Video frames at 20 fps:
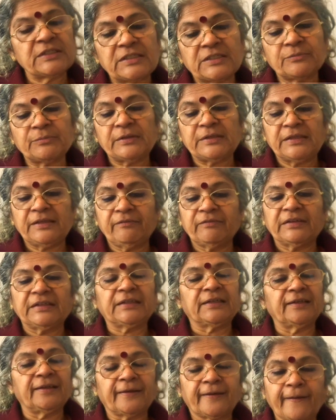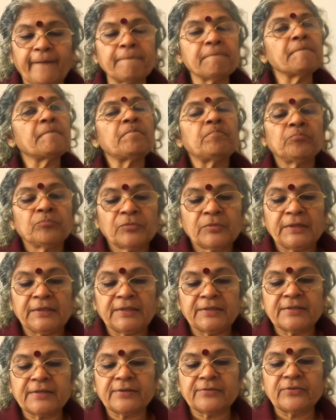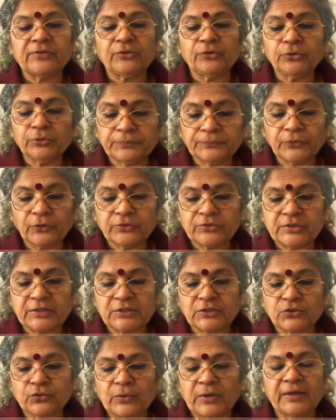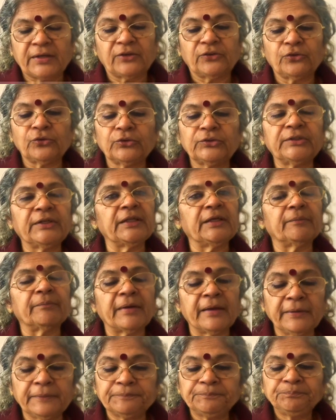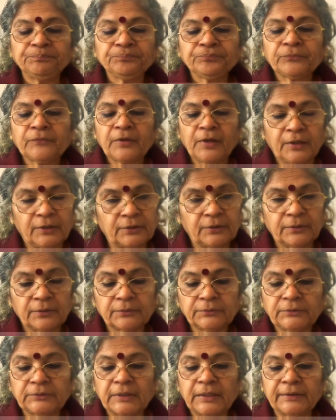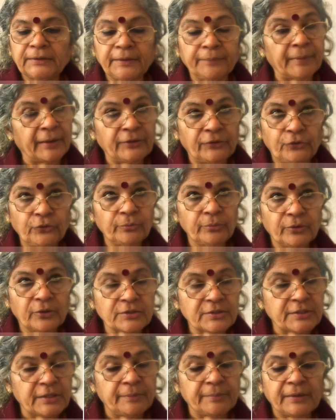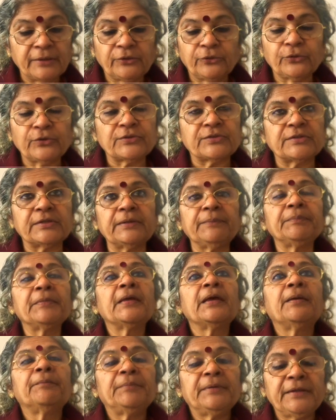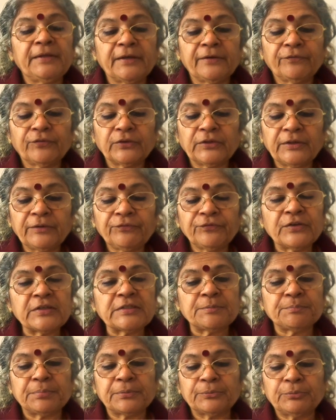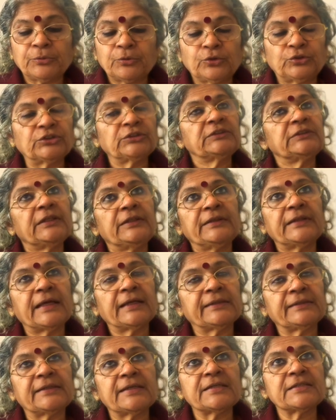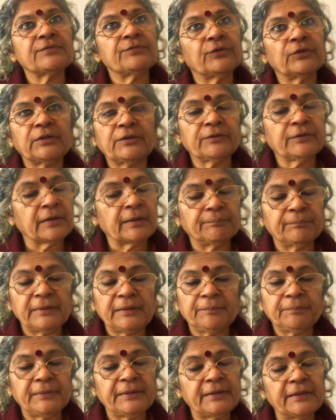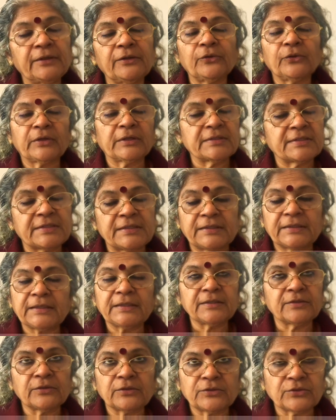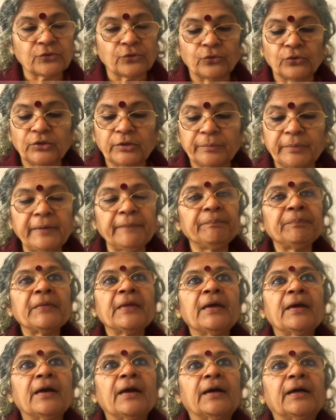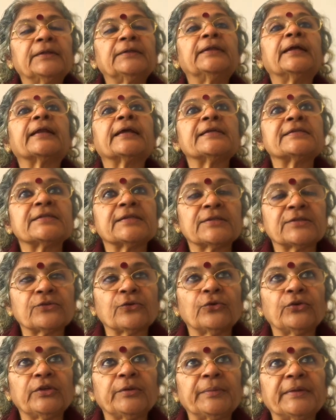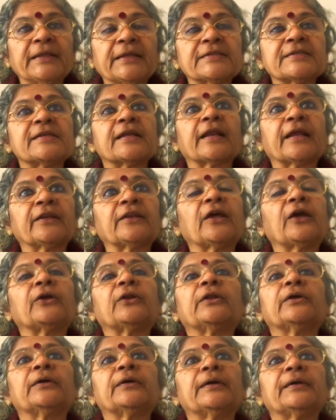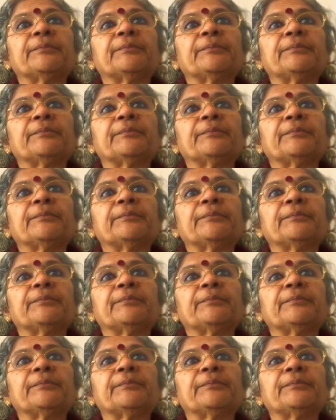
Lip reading: it's even clearer. 36 into 6 square into t by 2, because t by 2 is the period for the first portion. In that case, for the complete period, you can see that it's going to be the rest is going to be, that is the rectangular